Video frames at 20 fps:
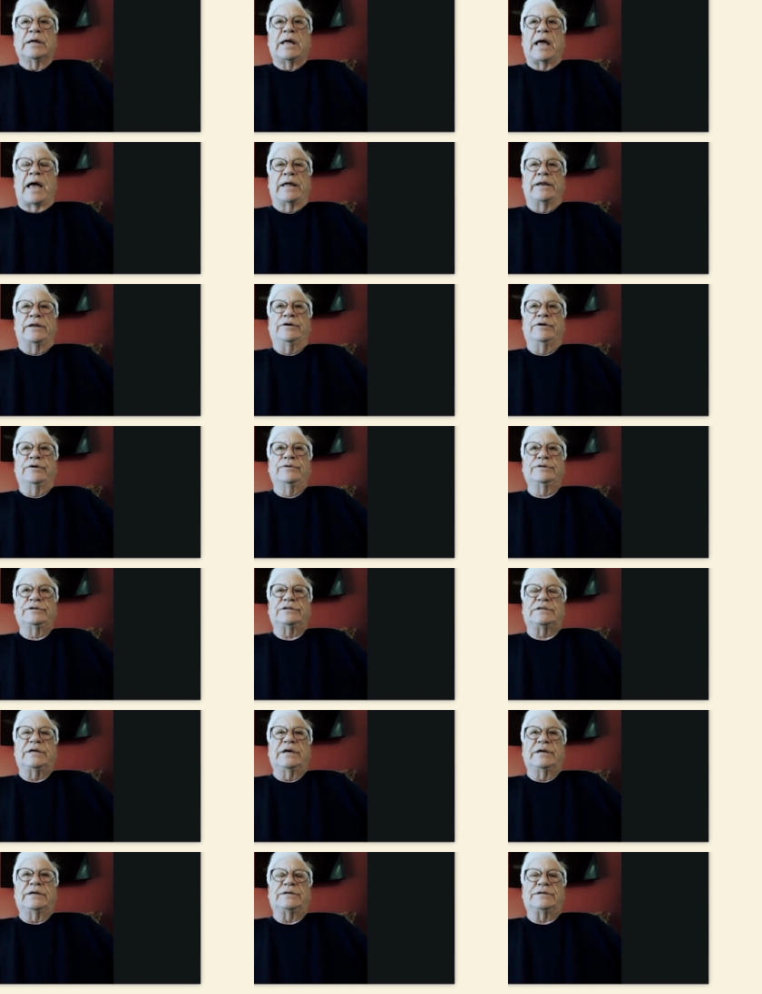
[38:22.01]
and
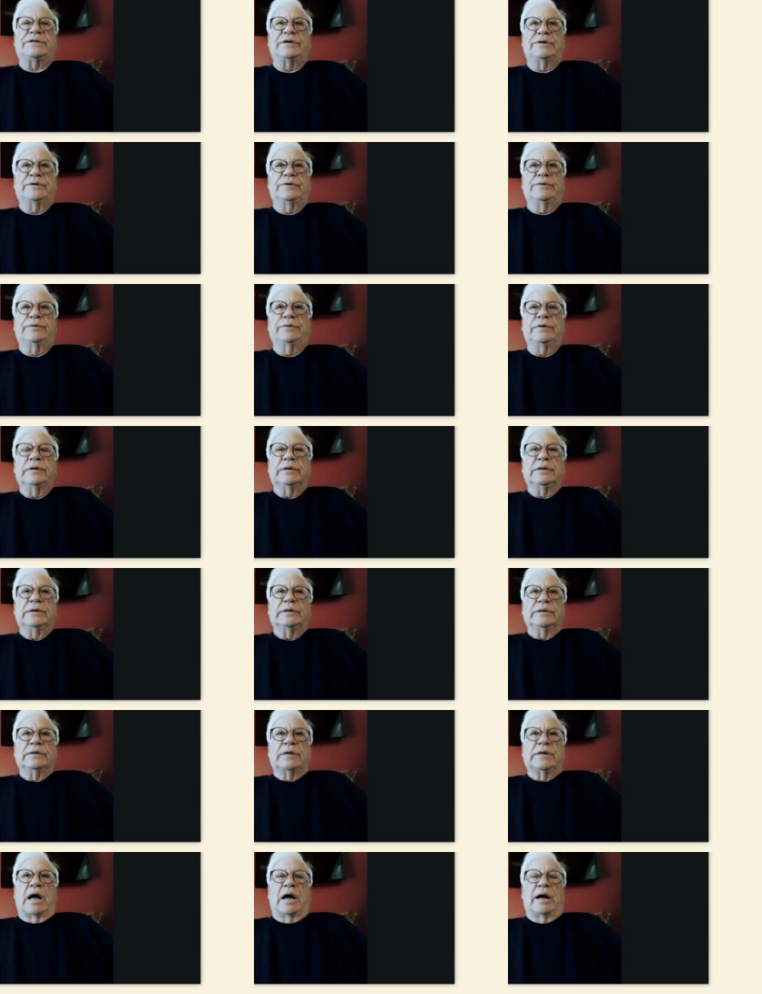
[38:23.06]
used it to
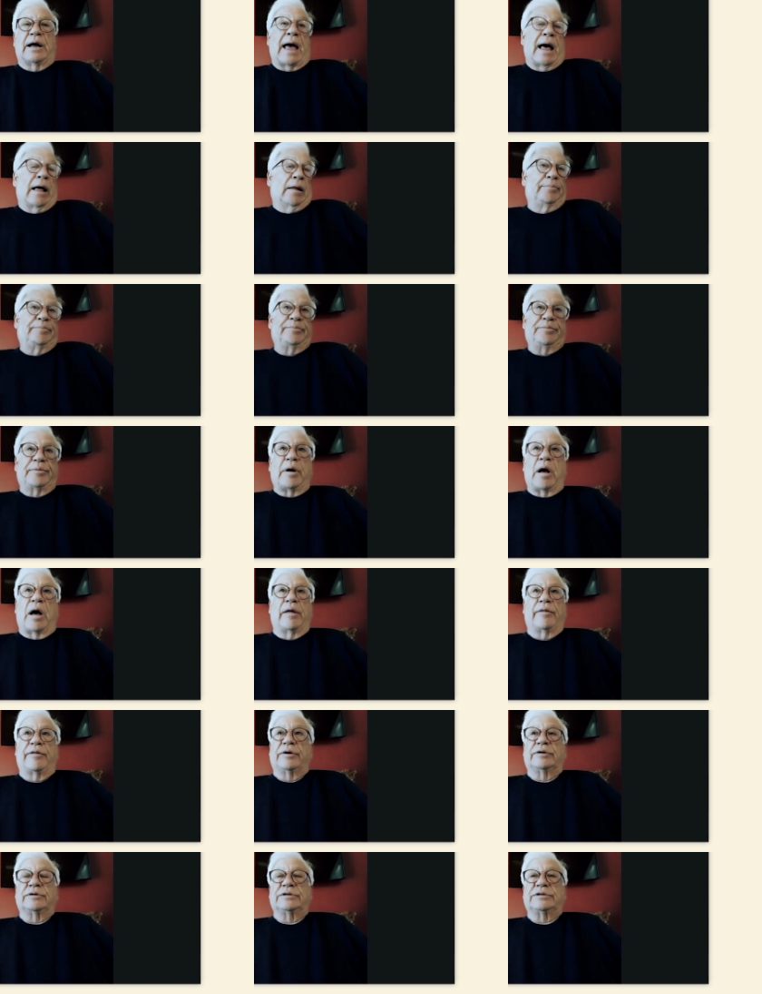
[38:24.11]
help
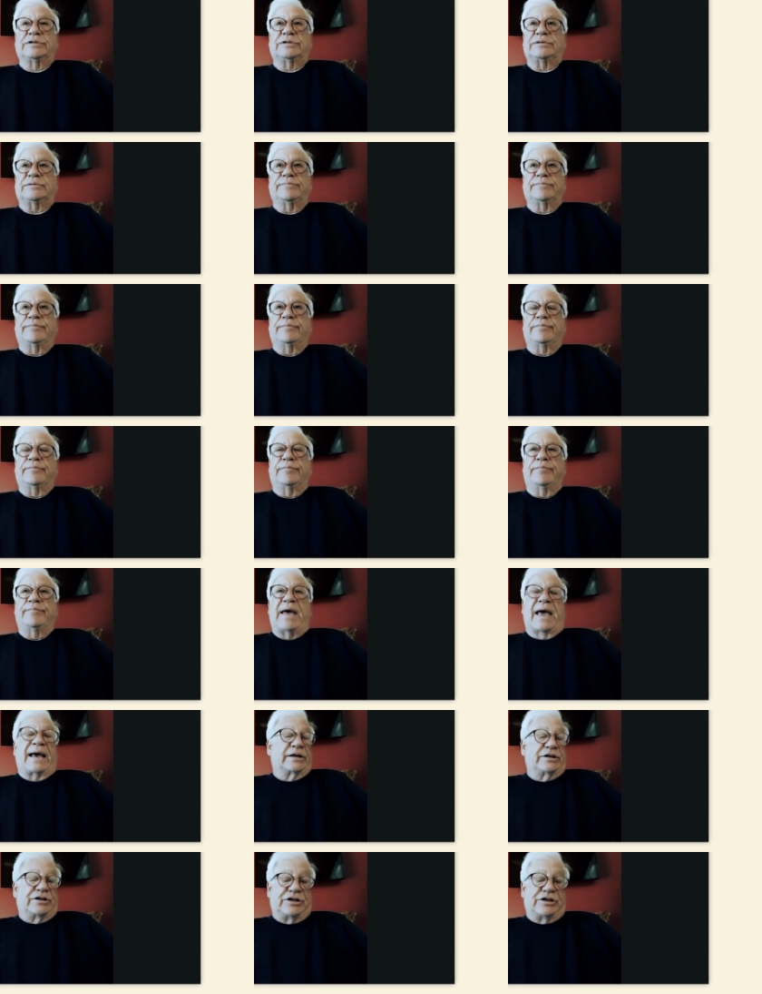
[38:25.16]
others
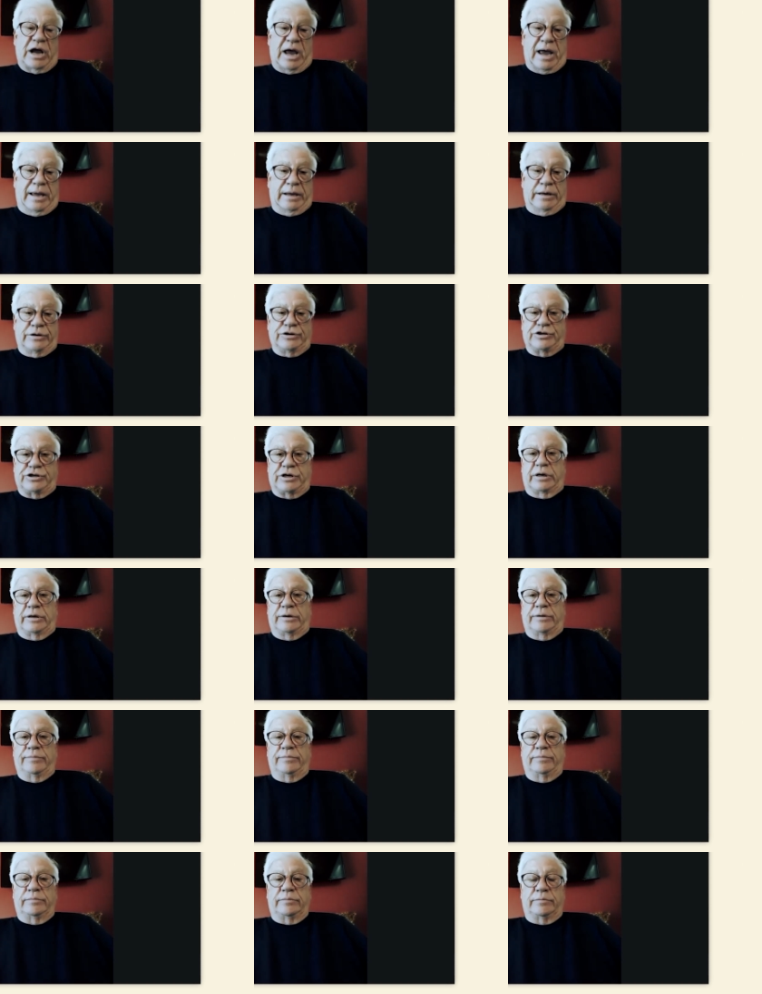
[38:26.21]
make a change
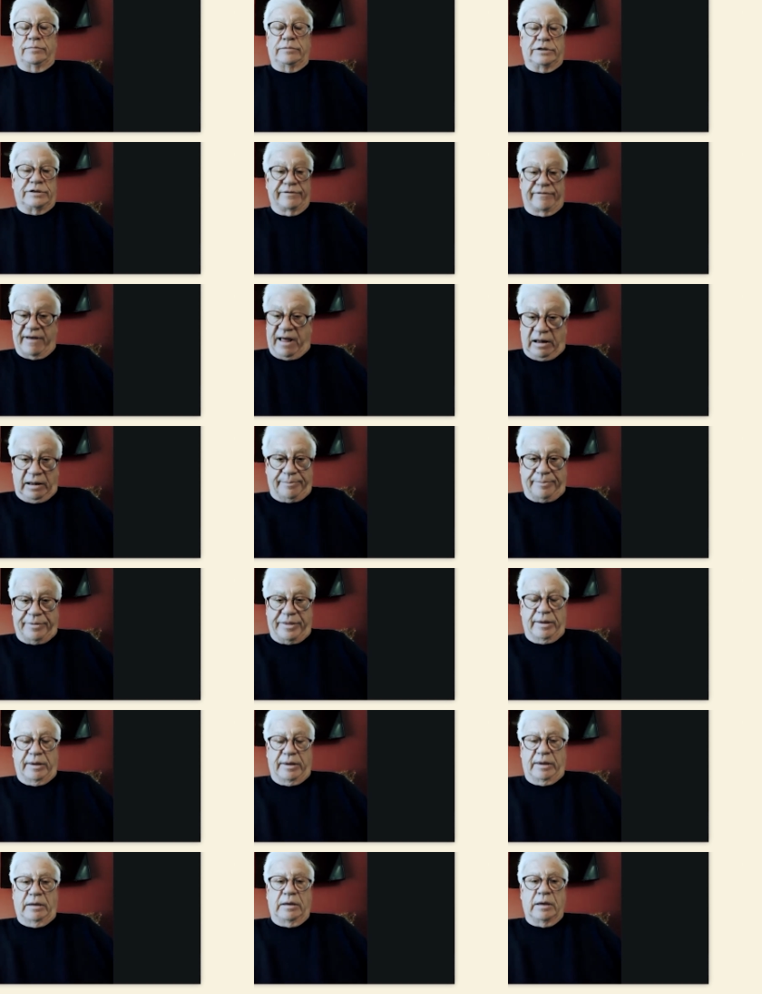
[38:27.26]
and develop
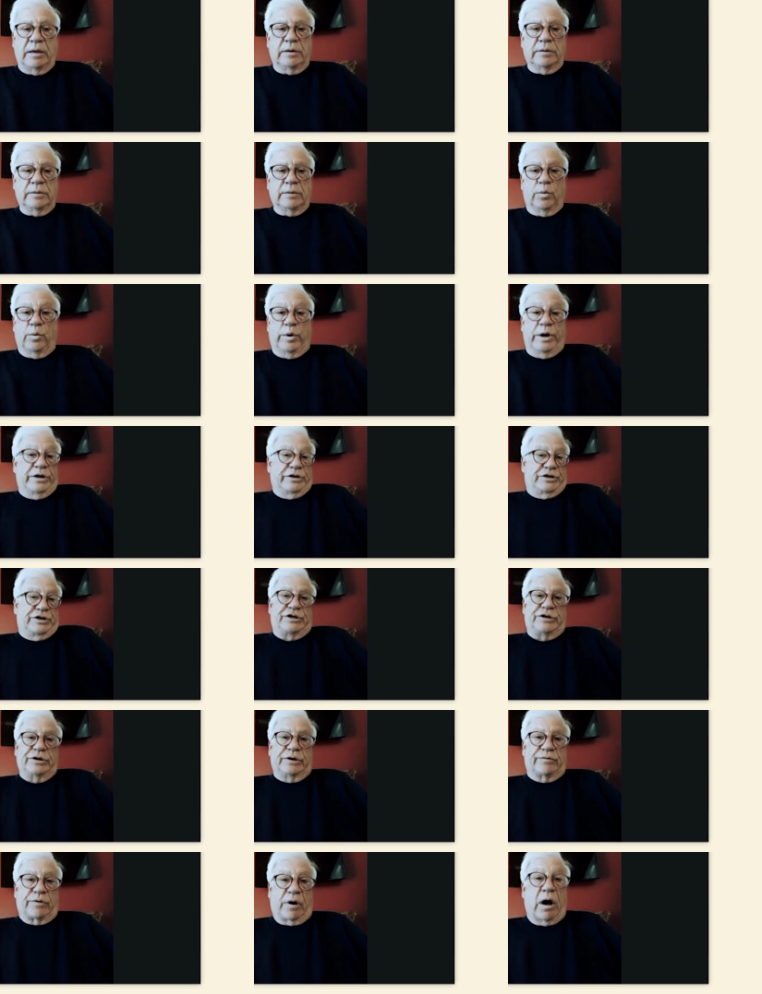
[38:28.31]
the wish to
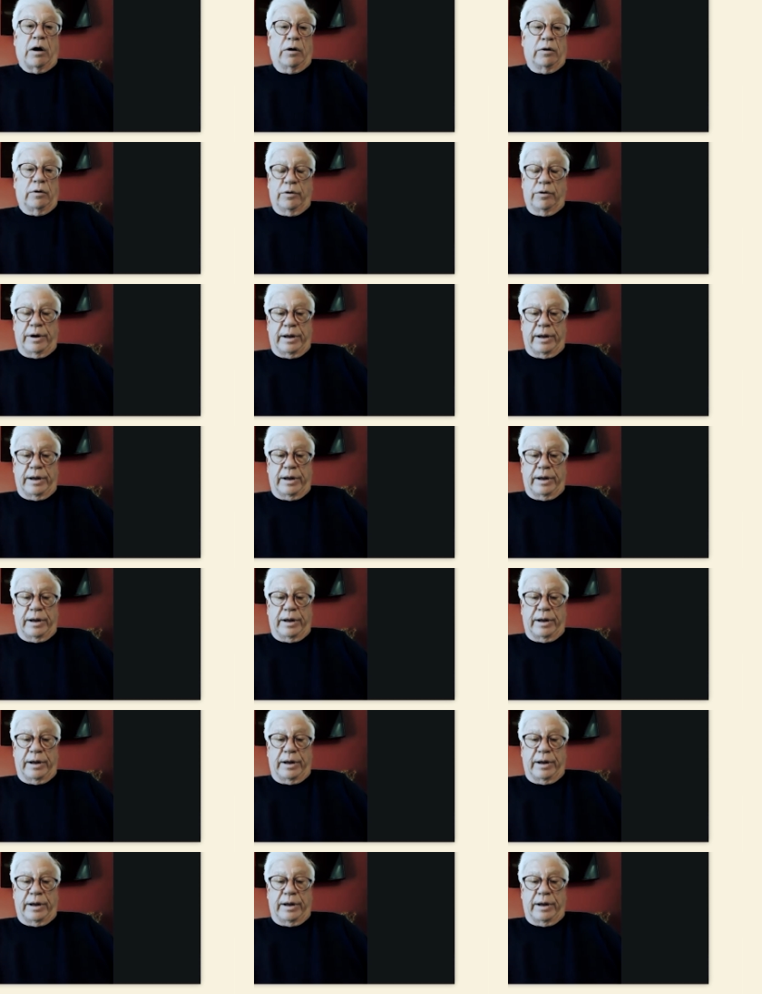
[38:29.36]
grow.